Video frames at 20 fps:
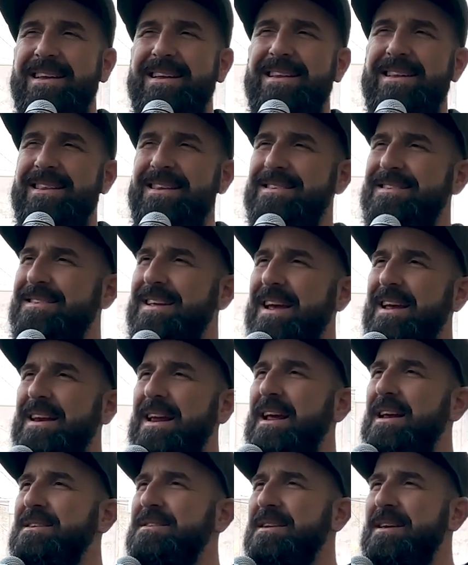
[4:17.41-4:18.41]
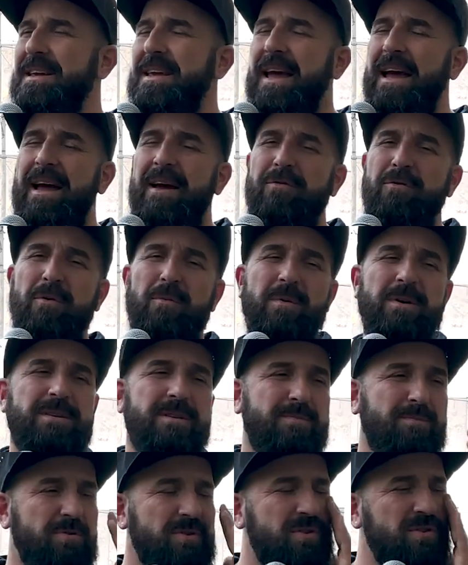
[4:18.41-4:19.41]
in this day and age, like
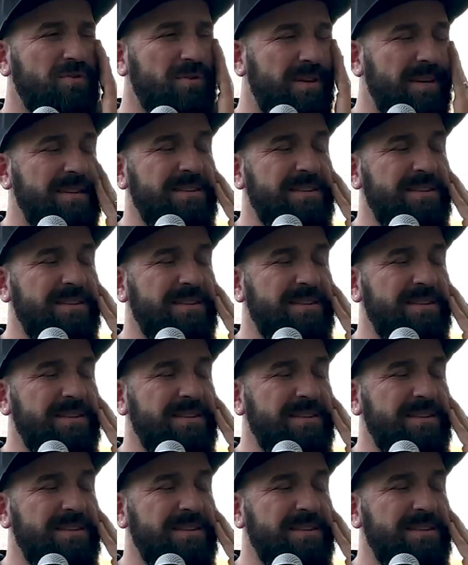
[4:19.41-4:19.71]
everyone's pursuing,